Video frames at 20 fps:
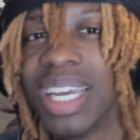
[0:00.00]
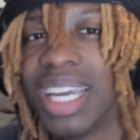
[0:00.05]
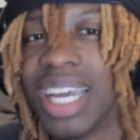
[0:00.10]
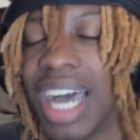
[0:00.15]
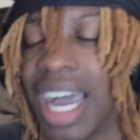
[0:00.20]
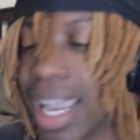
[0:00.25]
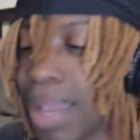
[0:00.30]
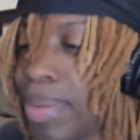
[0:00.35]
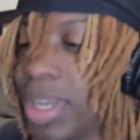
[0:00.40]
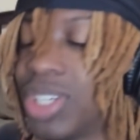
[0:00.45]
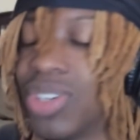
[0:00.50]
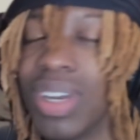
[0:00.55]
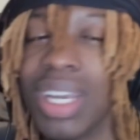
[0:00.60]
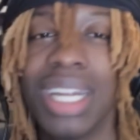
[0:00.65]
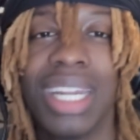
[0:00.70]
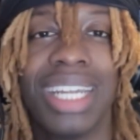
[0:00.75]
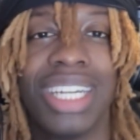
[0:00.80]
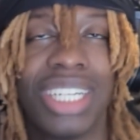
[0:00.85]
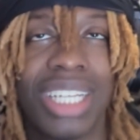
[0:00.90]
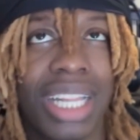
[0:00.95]
I could be drinking
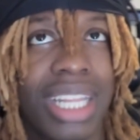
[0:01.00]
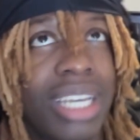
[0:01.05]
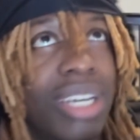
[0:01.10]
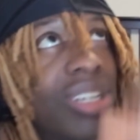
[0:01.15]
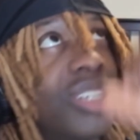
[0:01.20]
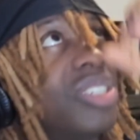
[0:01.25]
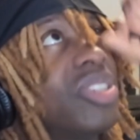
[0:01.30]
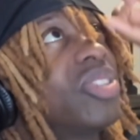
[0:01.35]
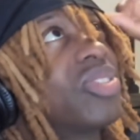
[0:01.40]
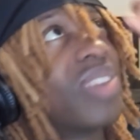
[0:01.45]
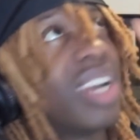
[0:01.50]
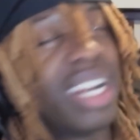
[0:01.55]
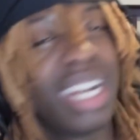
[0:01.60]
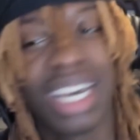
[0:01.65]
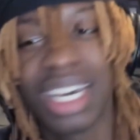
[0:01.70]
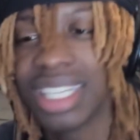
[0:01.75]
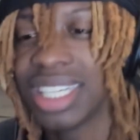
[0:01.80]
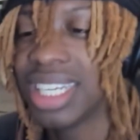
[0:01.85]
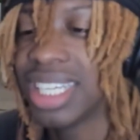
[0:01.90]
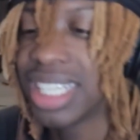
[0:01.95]
the JELEEL juice right
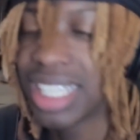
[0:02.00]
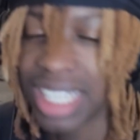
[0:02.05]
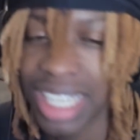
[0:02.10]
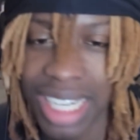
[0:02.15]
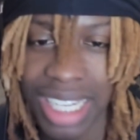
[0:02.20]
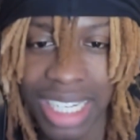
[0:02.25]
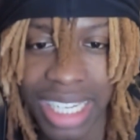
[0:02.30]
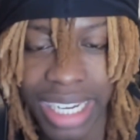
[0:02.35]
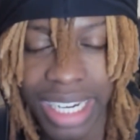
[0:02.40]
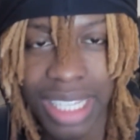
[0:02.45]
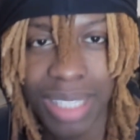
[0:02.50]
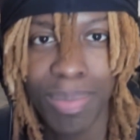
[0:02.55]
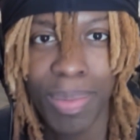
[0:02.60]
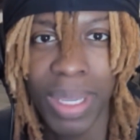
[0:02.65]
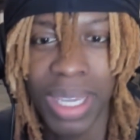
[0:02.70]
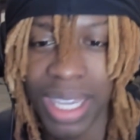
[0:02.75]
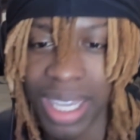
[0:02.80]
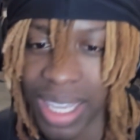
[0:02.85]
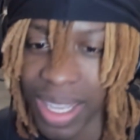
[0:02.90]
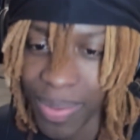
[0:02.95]
now to this
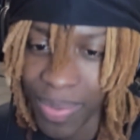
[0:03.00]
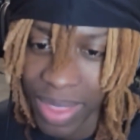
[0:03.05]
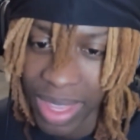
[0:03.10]
bit.